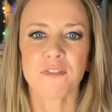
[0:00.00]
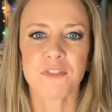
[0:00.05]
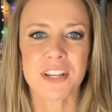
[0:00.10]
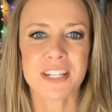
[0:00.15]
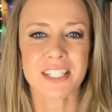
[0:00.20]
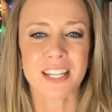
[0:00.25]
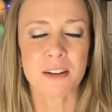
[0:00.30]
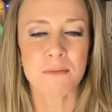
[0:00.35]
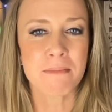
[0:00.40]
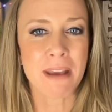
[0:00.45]
that
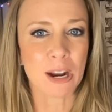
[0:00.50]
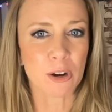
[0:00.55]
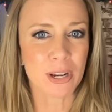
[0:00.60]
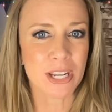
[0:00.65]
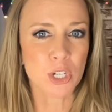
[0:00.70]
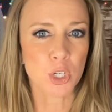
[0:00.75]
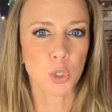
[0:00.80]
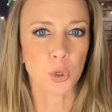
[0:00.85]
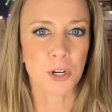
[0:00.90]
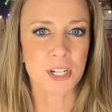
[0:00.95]
said Merry
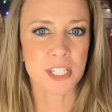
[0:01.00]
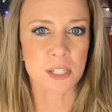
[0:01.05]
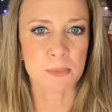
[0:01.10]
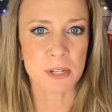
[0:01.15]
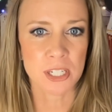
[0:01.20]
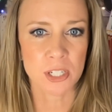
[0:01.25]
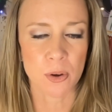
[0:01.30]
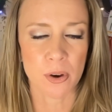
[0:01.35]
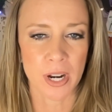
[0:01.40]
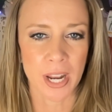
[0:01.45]

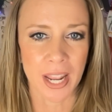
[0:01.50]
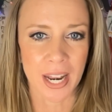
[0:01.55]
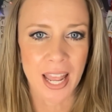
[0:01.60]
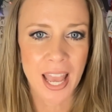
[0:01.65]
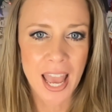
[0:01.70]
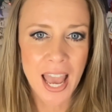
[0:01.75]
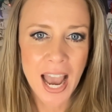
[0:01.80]
Christmas on it.